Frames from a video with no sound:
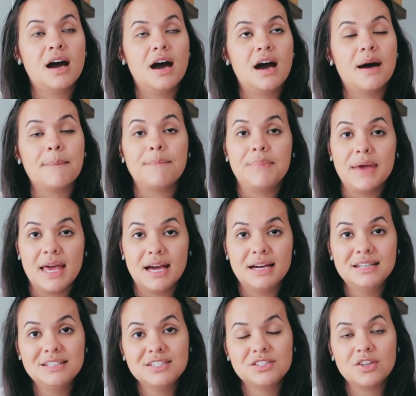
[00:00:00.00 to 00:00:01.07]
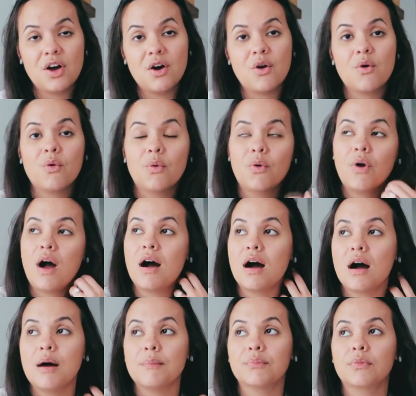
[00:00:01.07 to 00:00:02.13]
a uh, band. So
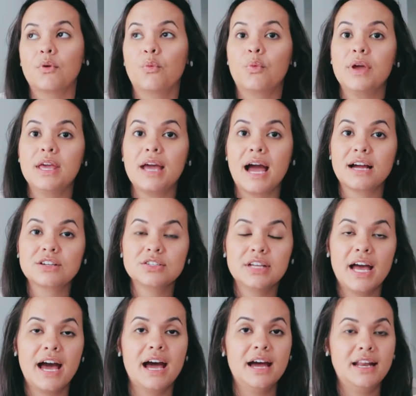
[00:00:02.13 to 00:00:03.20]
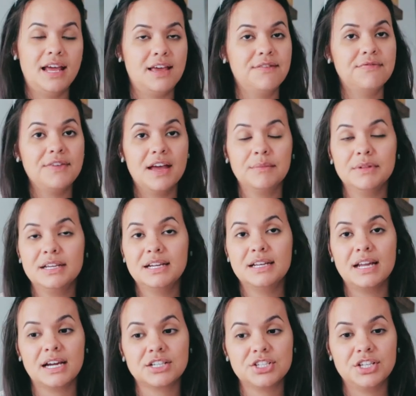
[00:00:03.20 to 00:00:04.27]
um, we actually had a family
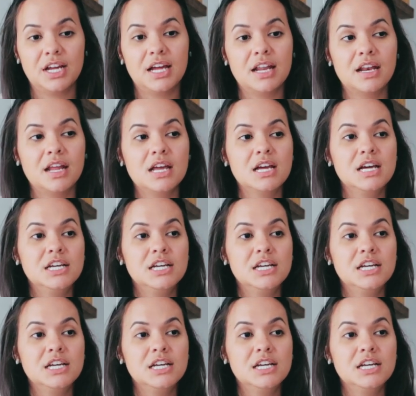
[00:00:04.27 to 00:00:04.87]
connection